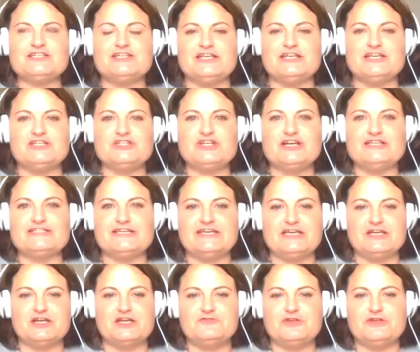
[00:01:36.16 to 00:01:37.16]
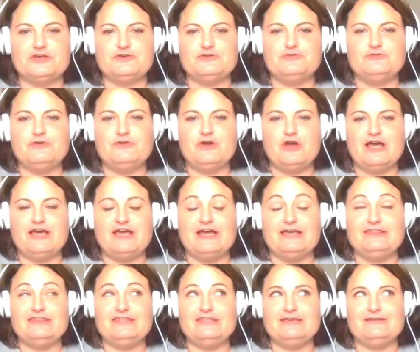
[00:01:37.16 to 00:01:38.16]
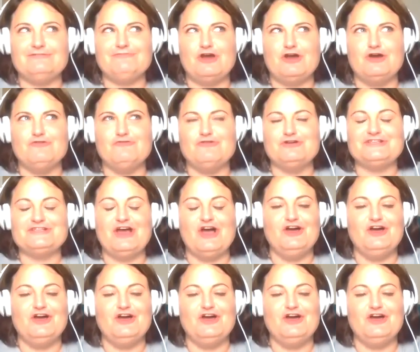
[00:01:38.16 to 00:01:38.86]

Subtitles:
an interesting interview on